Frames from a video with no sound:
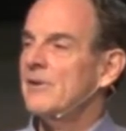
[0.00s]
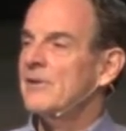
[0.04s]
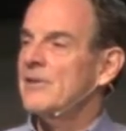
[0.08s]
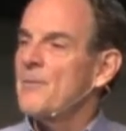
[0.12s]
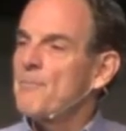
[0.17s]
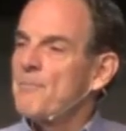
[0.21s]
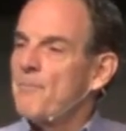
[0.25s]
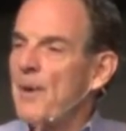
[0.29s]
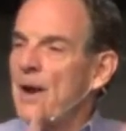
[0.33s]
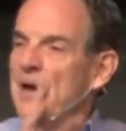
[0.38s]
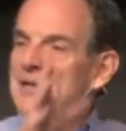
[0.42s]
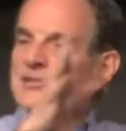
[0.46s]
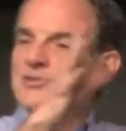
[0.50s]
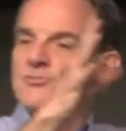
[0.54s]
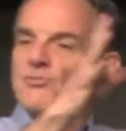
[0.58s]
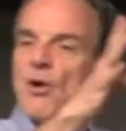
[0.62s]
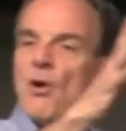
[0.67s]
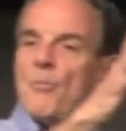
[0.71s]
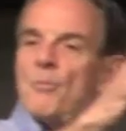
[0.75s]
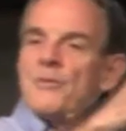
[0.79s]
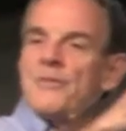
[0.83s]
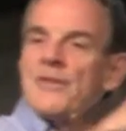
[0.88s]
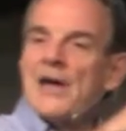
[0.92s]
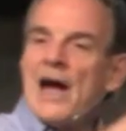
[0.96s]
The best
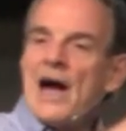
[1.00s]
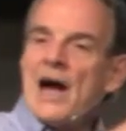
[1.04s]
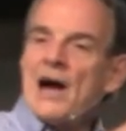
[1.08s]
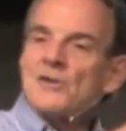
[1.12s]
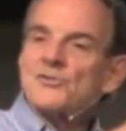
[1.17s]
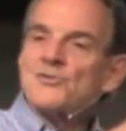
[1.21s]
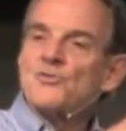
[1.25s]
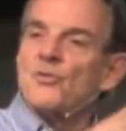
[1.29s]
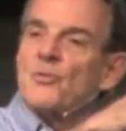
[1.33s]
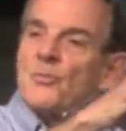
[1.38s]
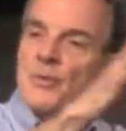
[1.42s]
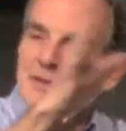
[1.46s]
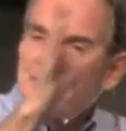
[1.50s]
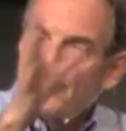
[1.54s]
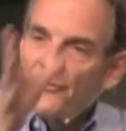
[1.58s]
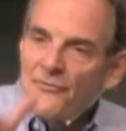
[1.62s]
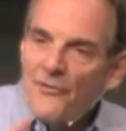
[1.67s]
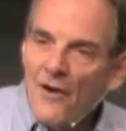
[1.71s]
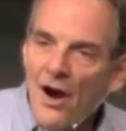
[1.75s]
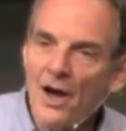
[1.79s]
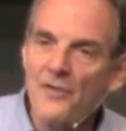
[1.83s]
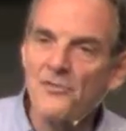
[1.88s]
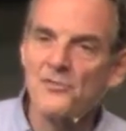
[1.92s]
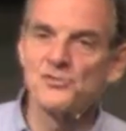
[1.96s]
robe in the house would be the
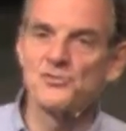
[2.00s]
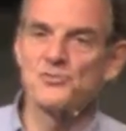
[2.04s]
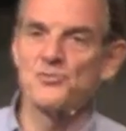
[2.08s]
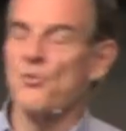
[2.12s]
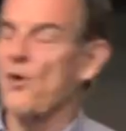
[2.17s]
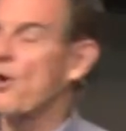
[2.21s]
father's